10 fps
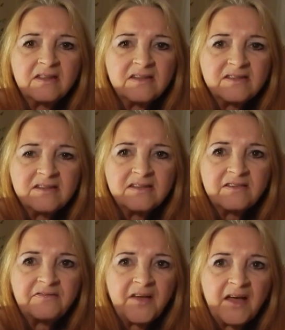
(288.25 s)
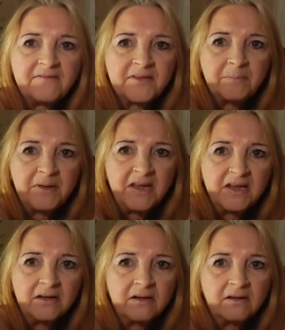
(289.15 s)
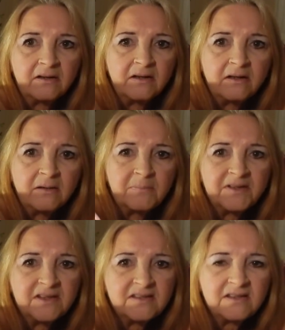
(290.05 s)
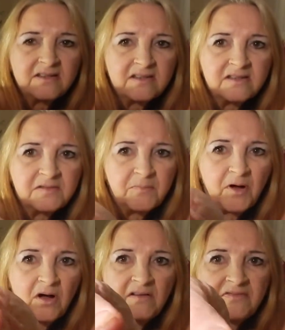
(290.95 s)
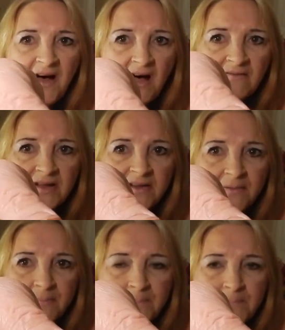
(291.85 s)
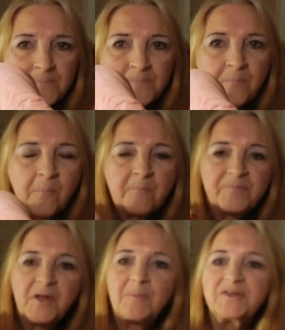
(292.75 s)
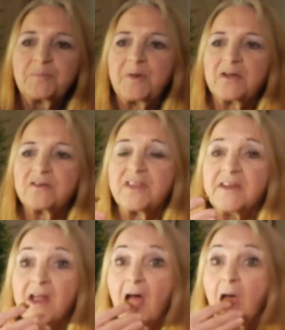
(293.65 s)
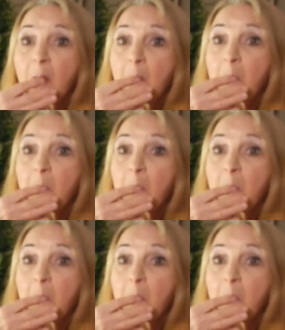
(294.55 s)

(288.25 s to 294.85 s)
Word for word: this is a fava bean. But this is a small fava. They're much bigger than that.